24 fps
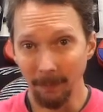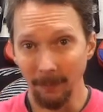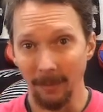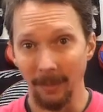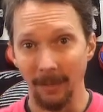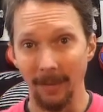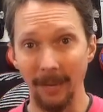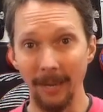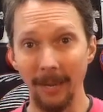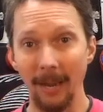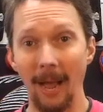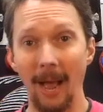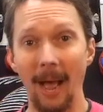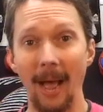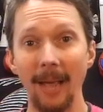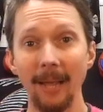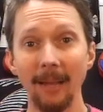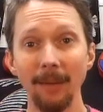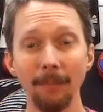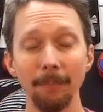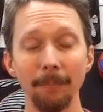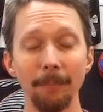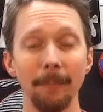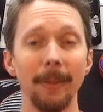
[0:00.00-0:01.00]
Okay, I
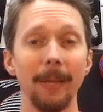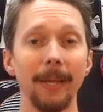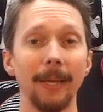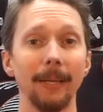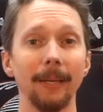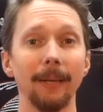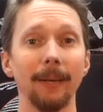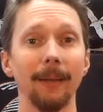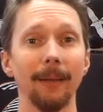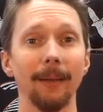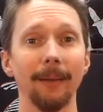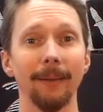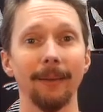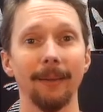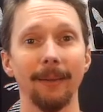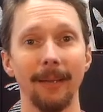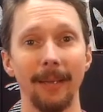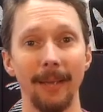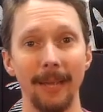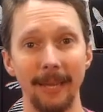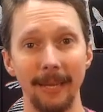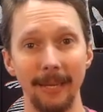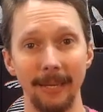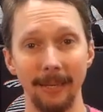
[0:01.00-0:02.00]
have made
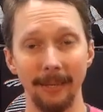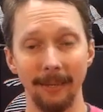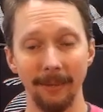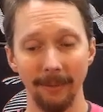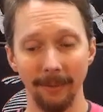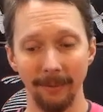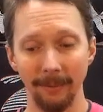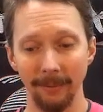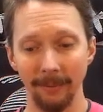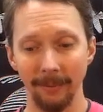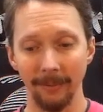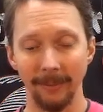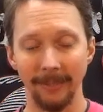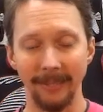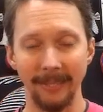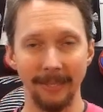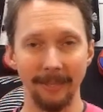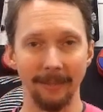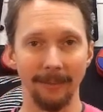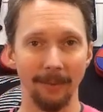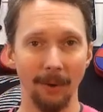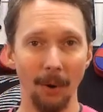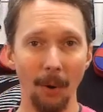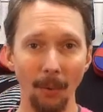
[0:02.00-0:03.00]
a
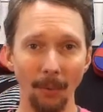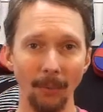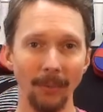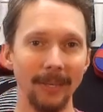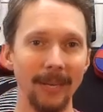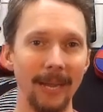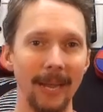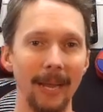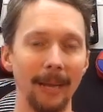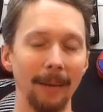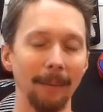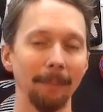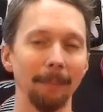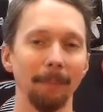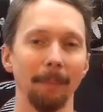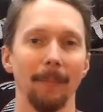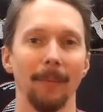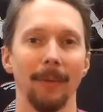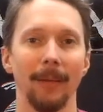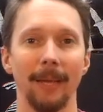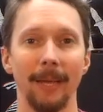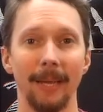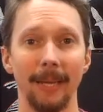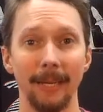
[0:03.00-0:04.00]
card game,
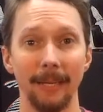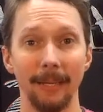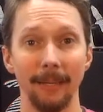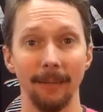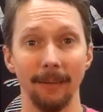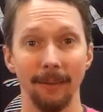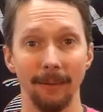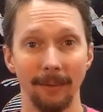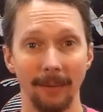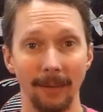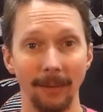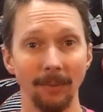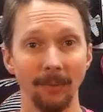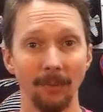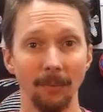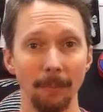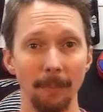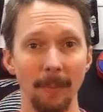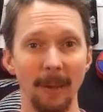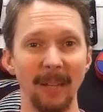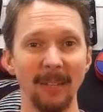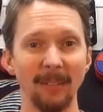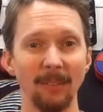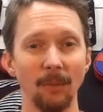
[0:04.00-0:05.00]
a
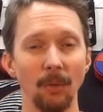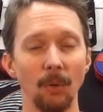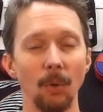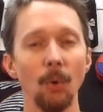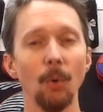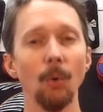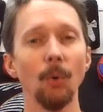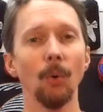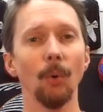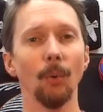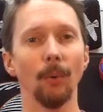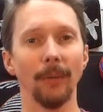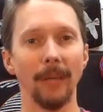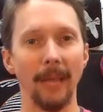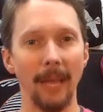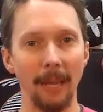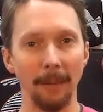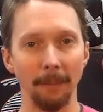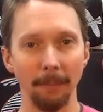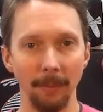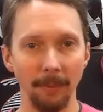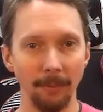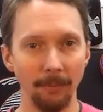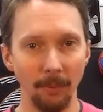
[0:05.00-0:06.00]
customized Uno
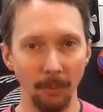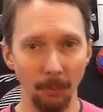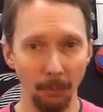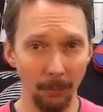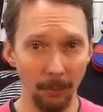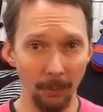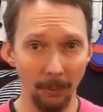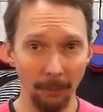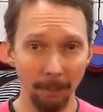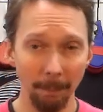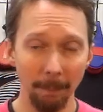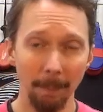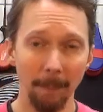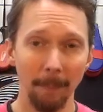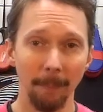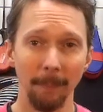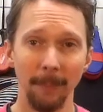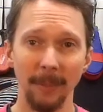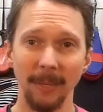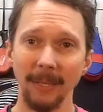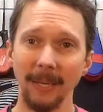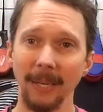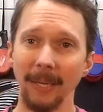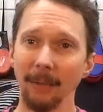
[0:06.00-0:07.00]
game, if you will,
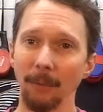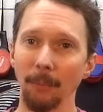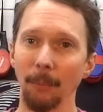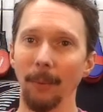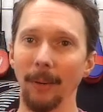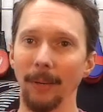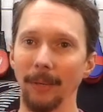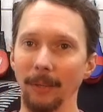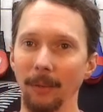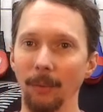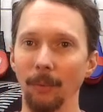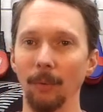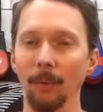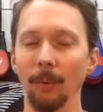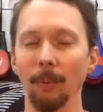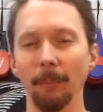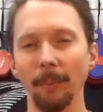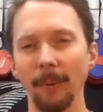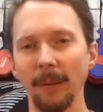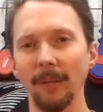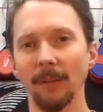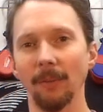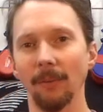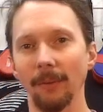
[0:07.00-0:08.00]
but not quite Uno,
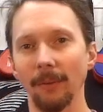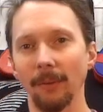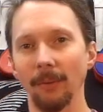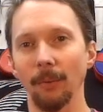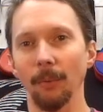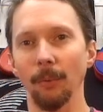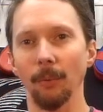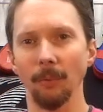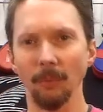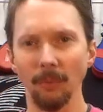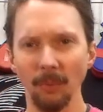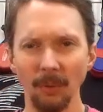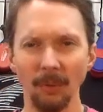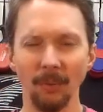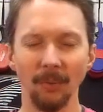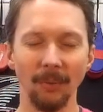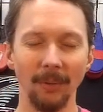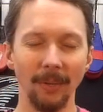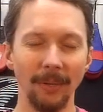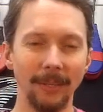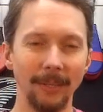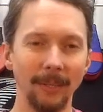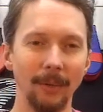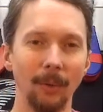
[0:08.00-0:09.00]
plays like Uno, looks
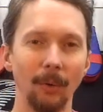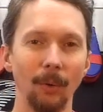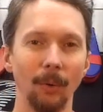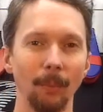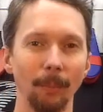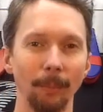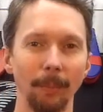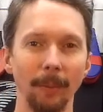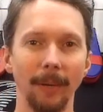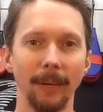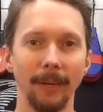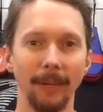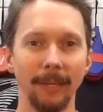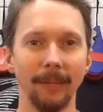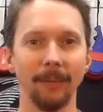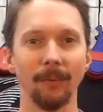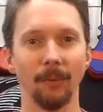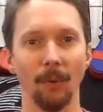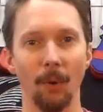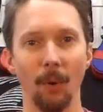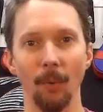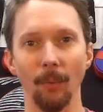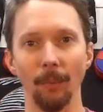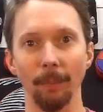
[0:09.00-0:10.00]
like Uno, but it's
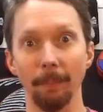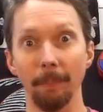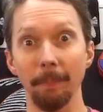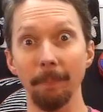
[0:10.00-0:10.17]
called